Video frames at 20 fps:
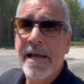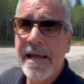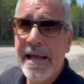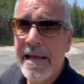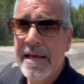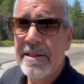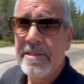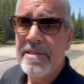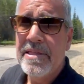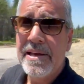
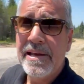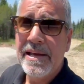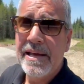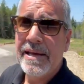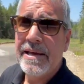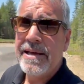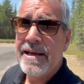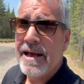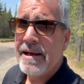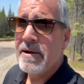in
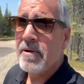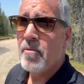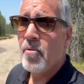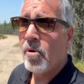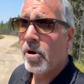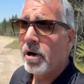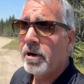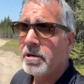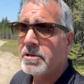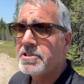the
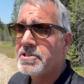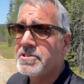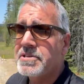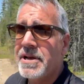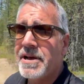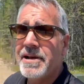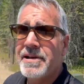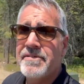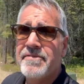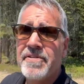works
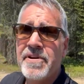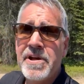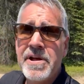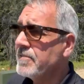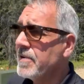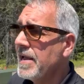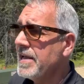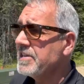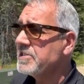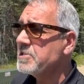of
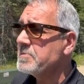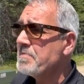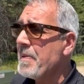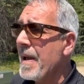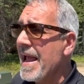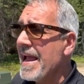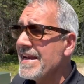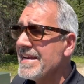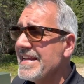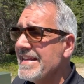
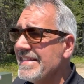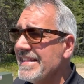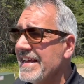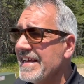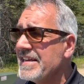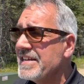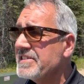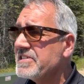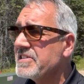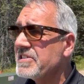expanding
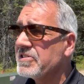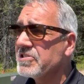this.